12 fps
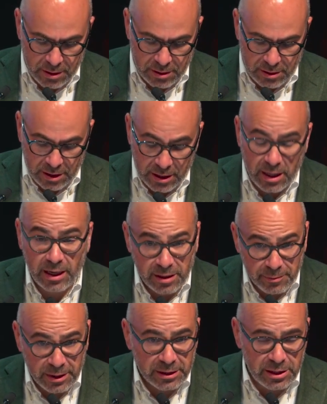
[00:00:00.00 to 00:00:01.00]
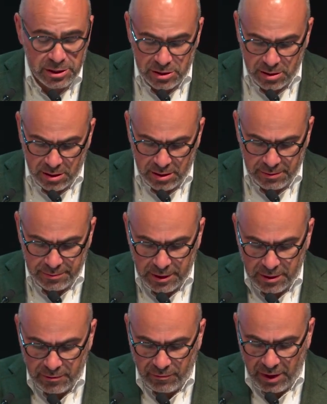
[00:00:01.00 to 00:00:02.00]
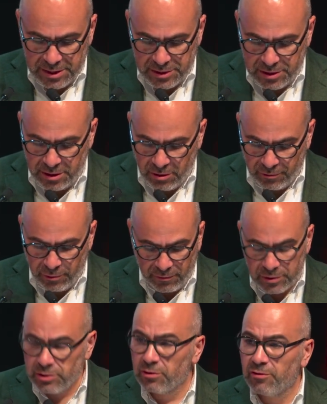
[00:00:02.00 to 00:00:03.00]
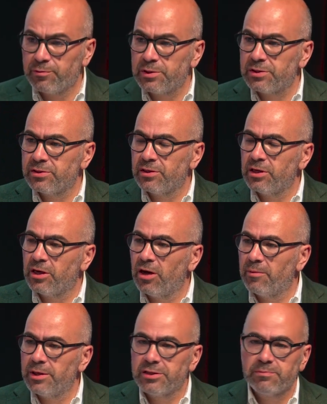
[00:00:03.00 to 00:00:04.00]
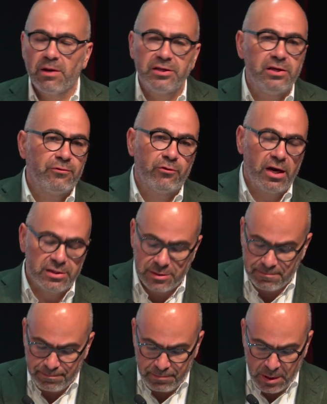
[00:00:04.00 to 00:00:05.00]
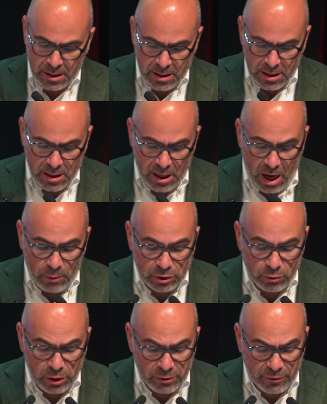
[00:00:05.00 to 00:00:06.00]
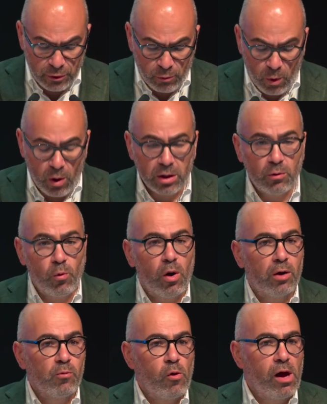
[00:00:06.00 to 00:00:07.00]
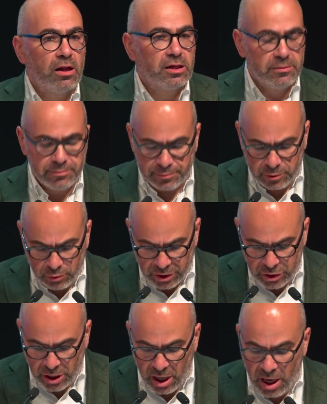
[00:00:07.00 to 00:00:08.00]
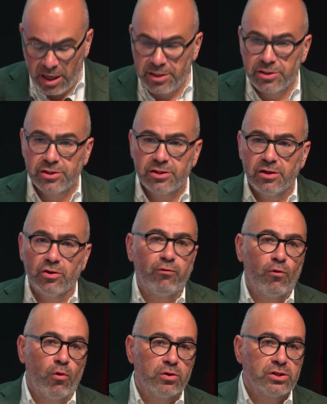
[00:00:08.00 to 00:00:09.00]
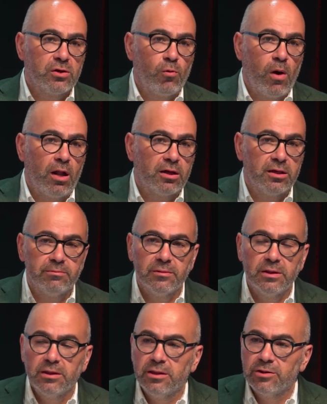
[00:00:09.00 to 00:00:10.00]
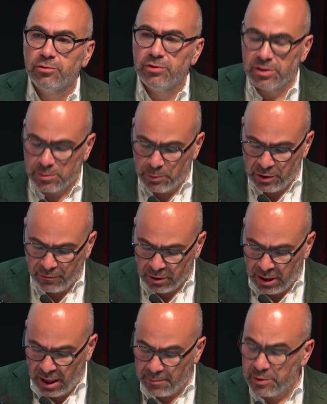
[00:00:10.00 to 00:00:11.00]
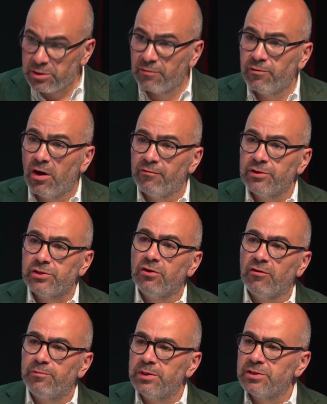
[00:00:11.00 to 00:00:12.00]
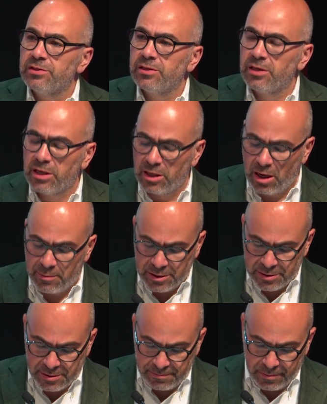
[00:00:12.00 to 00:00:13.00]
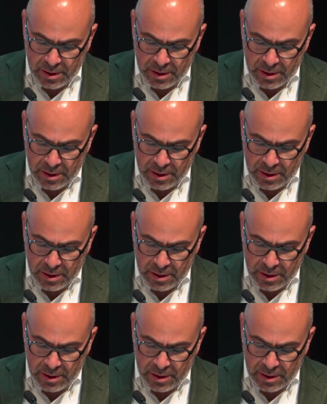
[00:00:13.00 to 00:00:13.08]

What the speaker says: dear Kátia Batista, Vice Dean of Nova School of Business and Economics, my dear friends, I want to give you all a warm welcome to Cascais and, of course, a welcome to this beautiful campus of Nova School of Business and Economics.